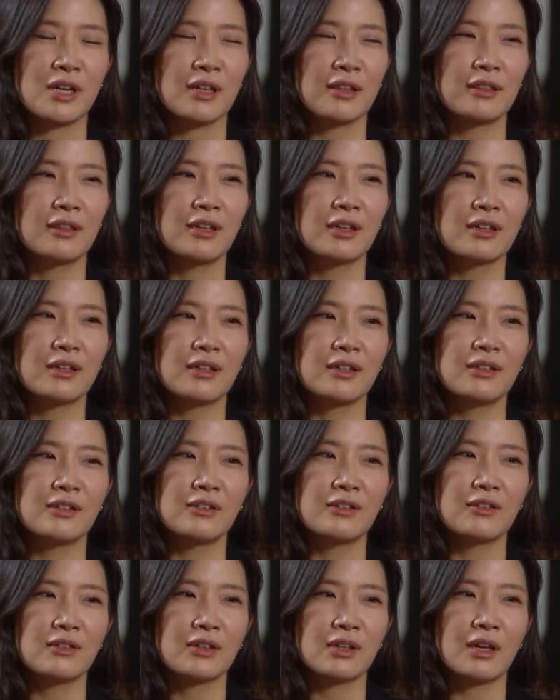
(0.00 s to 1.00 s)
I think
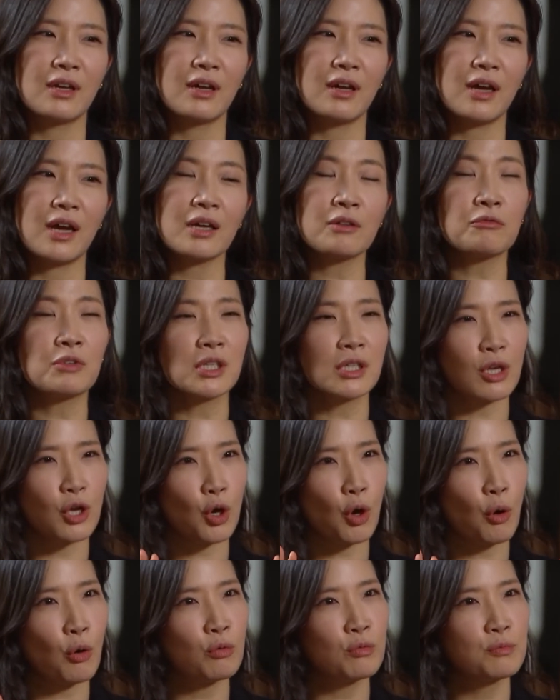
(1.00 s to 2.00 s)
is uh, I really
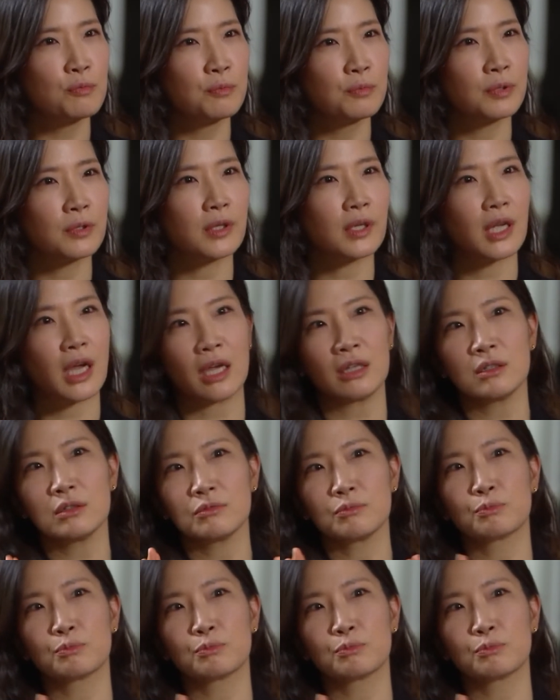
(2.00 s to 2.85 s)
hope, kind of